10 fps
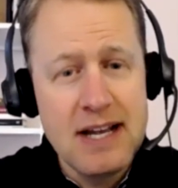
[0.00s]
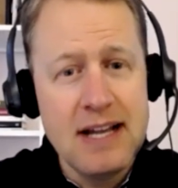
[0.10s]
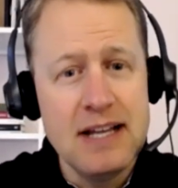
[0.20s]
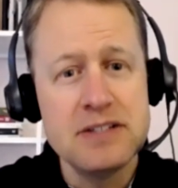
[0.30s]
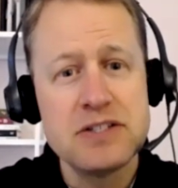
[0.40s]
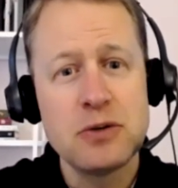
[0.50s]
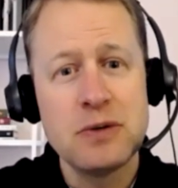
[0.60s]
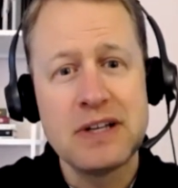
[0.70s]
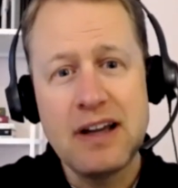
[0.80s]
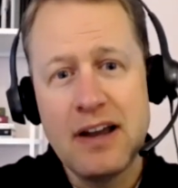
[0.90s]
And so
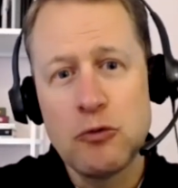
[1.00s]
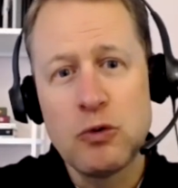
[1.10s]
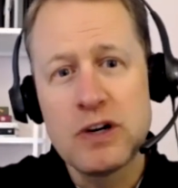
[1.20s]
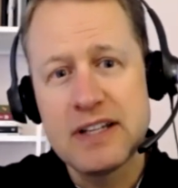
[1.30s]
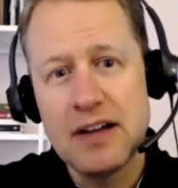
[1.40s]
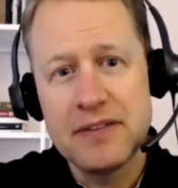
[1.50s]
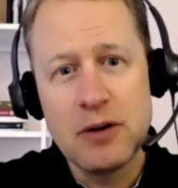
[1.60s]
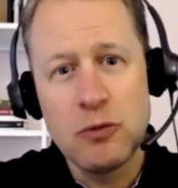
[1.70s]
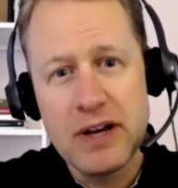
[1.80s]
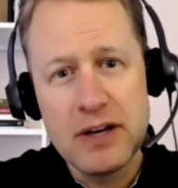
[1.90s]
it kind of worked out
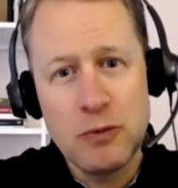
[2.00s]
that way,